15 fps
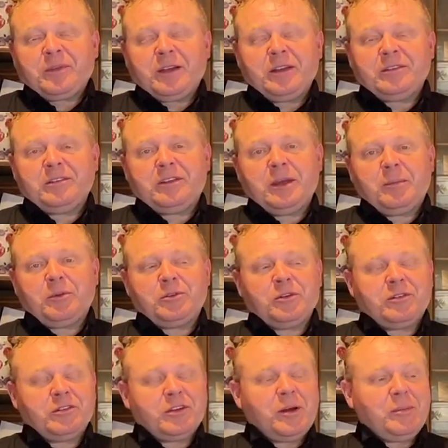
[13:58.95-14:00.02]
It's a table
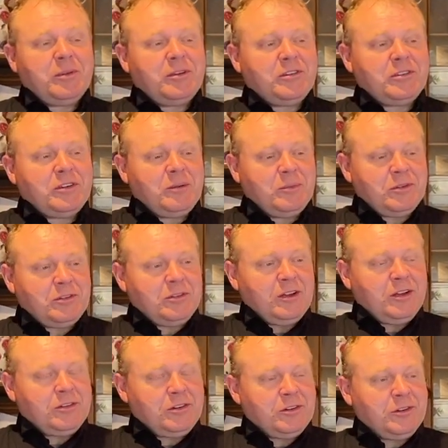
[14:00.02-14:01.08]
service competition, and Mr.
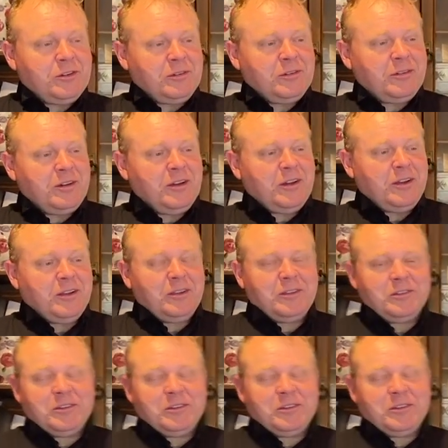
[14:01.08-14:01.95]
Delcher is